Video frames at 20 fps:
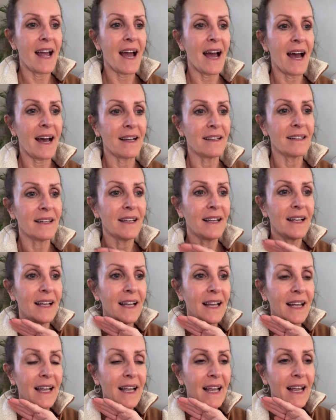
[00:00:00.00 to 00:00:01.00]
any
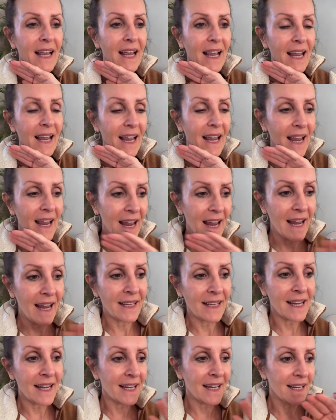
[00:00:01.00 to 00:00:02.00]
symptom what
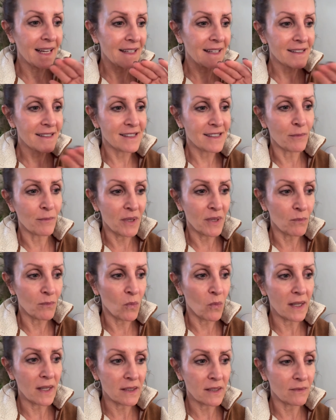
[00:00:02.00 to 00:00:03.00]
well he's had dry
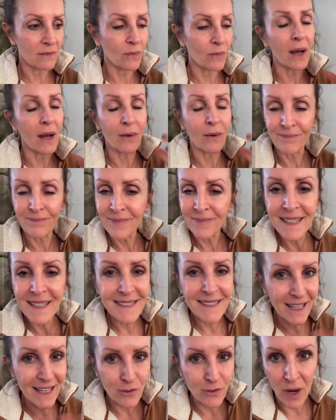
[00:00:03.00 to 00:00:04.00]
mouth but that that's
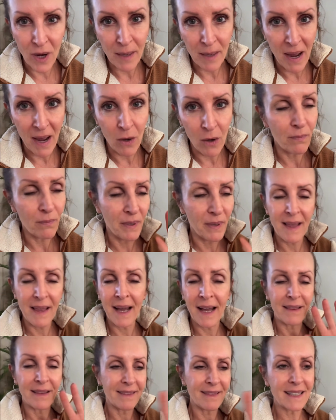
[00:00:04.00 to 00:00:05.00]
it
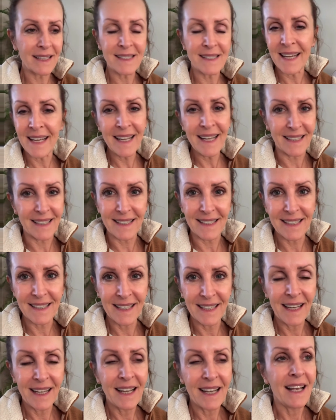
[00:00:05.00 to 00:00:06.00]
and
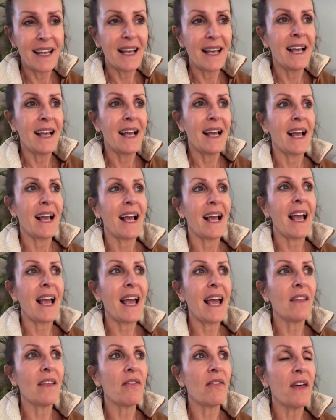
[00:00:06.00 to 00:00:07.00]
that in
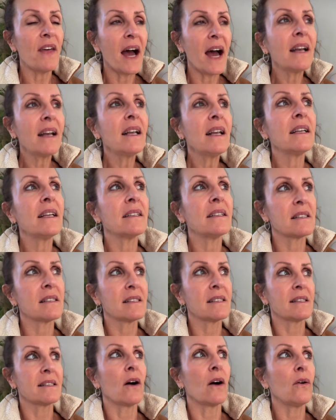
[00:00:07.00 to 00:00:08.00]
itself when you have
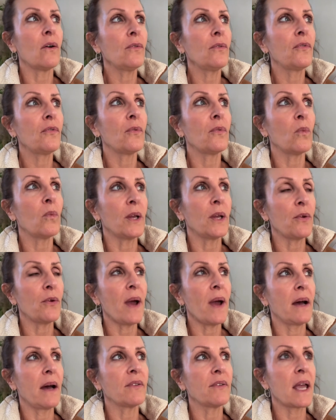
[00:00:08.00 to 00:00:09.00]
cancer is a
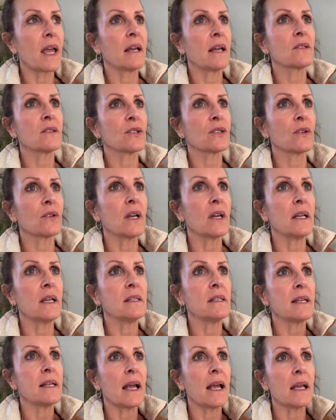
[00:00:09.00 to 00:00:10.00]
huge
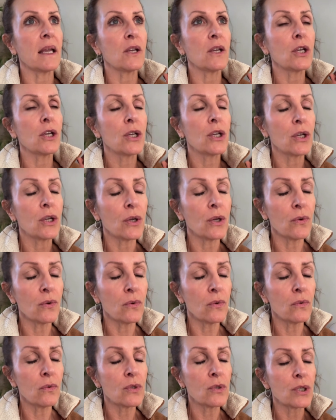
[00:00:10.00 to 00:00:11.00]
huge
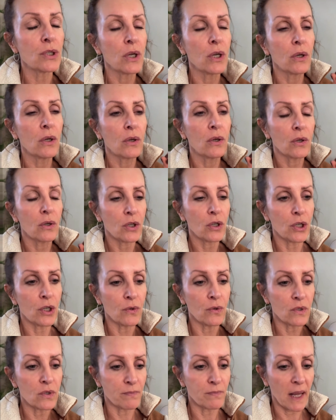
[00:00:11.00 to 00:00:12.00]
blessing he's had
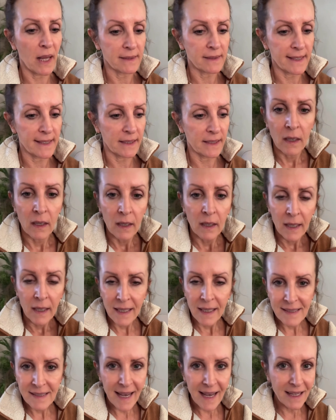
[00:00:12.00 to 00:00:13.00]
other spots come
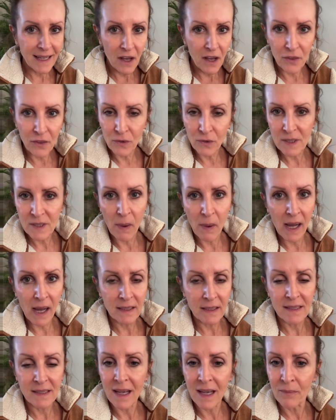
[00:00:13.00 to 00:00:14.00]
up like in his
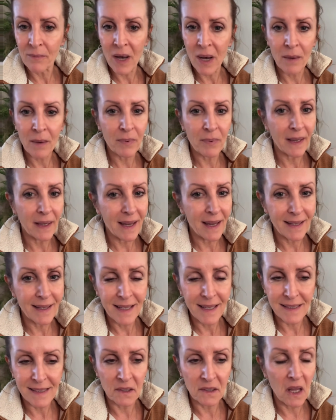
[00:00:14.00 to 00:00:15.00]
lung in his other
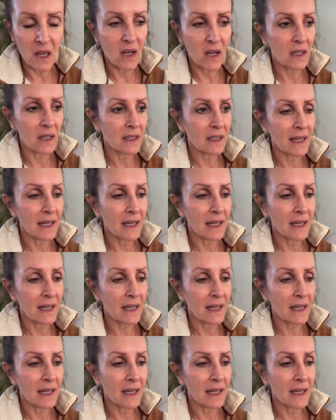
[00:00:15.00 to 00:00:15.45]
kidney